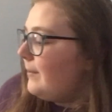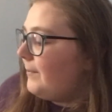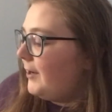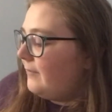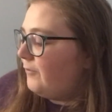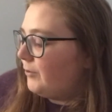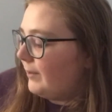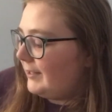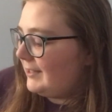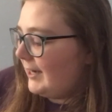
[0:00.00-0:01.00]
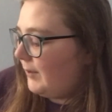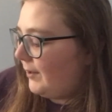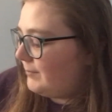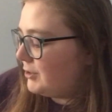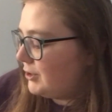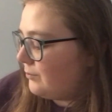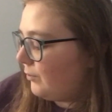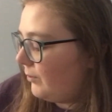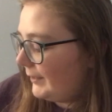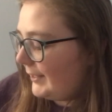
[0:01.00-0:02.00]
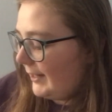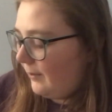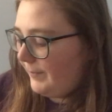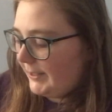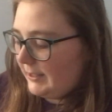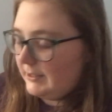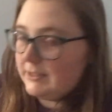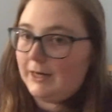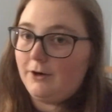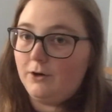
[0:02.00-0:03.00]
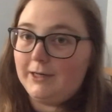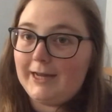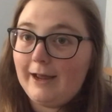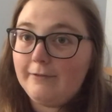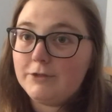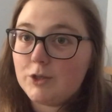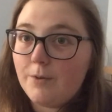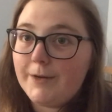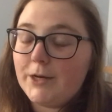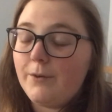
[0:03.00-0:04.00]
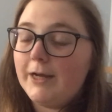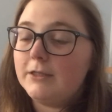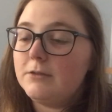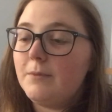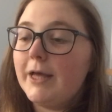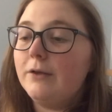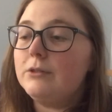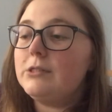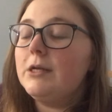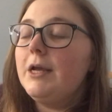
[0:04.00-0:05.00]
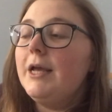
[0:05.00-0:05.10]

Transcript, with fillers: But for right now, I'm just rolling it out because I already have so many wax melts